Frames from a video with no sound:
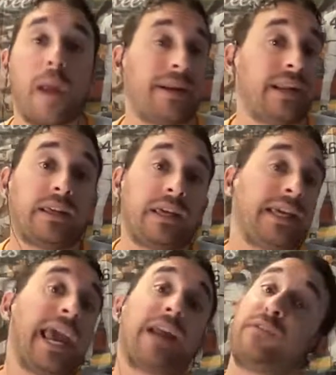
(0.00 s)
I mean, he
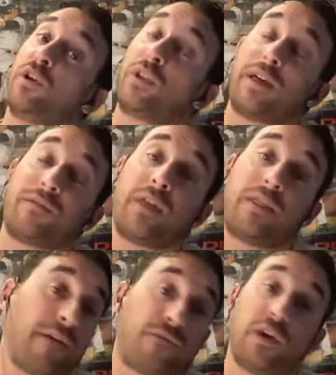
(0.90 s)
can't field in left. In left